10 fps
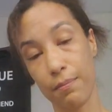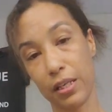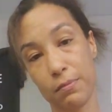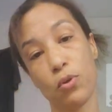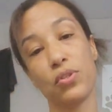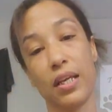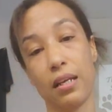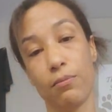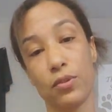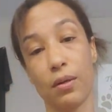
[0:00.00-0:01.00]
because most of the
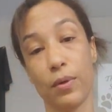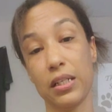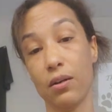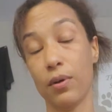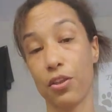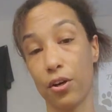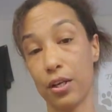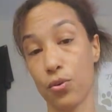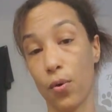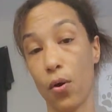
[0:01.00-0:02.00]
animals that we deal with are
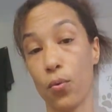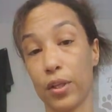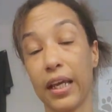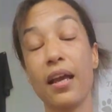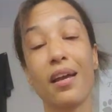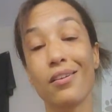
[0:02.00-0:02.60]
indoor only.